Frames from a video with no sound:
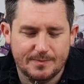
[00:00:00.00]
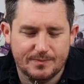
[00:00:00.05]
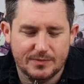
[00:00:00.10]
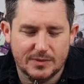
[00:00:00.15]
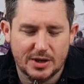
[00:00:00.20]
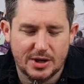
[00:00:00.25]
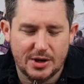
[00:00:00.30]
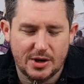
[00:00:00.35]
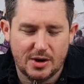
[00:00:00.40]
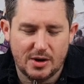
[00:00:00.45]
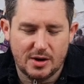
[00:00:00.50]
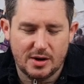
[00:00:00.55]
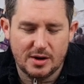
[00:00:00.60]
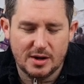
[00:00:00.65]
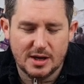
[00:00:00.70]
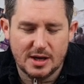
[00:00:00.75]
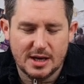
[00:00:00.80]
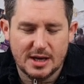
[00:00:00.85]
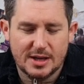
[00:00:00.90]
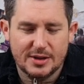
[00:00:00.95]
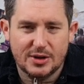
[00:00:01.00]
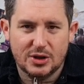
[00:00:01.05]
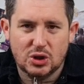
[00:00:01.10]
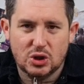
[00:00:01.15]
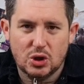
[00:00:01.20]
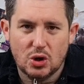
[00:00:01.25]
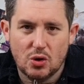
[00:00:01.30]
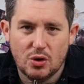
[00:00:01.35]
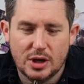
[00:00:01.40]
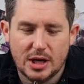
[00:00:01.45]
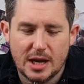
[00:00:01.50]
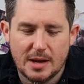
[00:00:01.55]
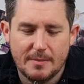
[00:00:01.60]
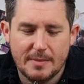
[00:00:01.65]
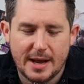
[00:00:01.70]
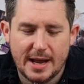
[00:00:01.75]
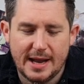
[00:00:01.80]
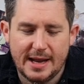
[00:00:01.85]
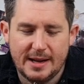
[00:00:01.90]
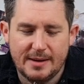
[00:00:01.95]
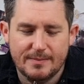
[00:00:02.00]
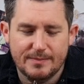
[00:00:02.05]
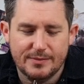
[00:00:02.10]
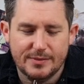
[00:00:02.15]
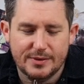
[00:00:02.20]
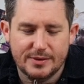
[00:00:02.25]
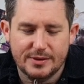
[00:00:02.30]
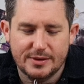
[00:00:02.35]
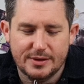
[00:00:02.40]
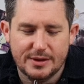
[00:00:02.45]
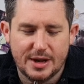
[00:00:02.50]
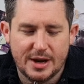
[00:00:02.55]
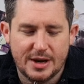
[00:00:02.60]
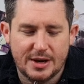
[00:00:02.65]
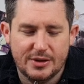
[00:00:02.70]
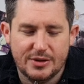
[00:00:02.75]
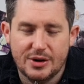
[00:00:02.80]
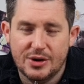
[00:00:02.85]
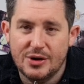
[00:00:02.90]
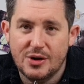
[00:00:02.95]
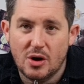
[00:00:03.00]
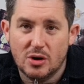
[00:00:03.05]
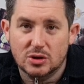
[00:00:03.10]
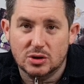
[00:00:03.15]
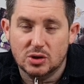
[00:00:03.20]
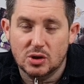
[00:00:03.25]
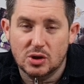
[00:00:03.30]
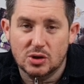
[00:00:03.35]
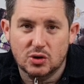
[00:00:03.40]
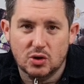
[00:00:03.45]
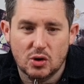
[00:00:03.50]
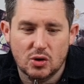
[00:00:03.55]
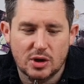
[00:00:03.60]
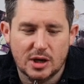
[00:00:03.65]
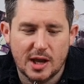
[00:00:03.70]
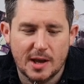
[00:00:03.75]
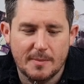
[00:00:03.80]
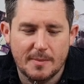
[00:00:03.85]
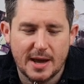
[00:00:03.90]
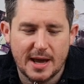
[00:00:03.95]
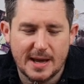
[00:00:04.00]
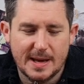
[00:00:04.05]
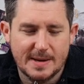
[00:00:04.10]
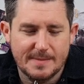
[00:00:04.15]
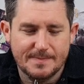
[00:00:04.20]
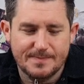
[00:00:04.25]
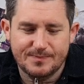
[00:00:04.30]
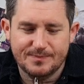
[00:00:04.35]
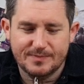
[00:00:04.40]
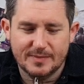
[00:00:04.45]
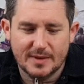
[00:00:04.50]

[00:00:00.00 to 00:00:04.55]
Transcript: You know, the chunky meat, the not so chunky meat.